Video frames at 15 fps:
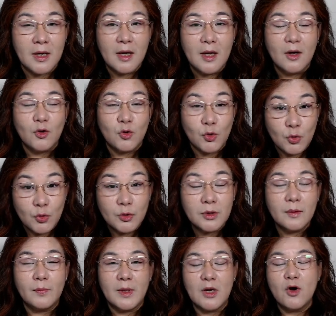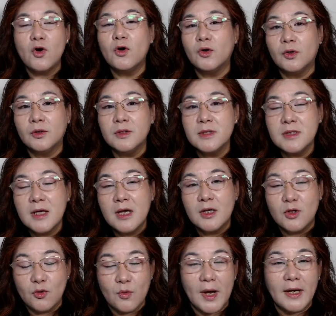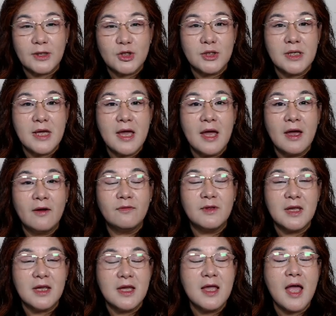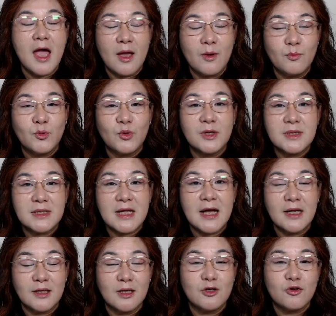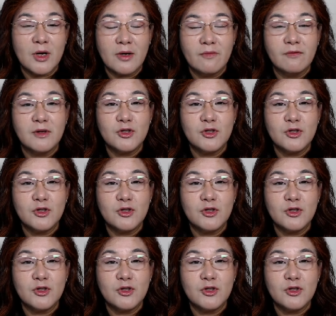good because you actually have the Emperor star and the Dragon virtue,